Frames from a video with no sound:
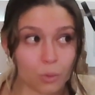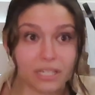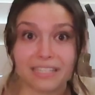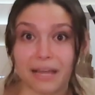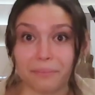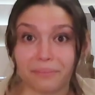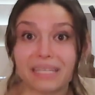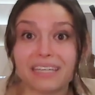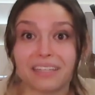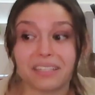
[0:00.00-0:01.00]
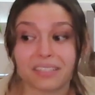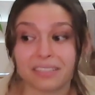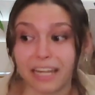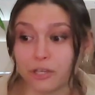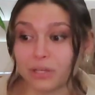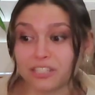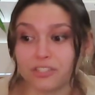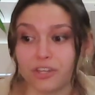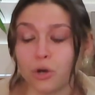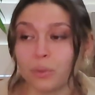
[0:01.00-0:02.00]
What does that mean? Now you get
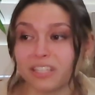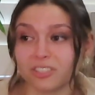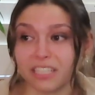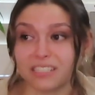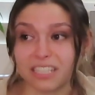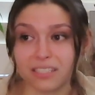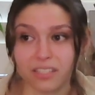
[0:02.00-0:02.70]
to know when they're listening